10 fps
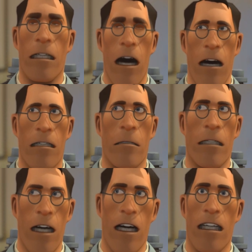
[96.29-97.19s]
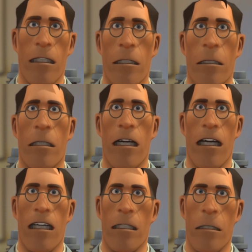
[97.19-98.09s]
I'm wanting to actually
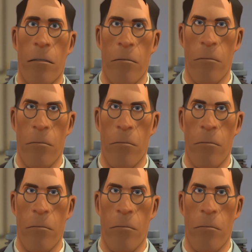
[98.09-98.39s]
start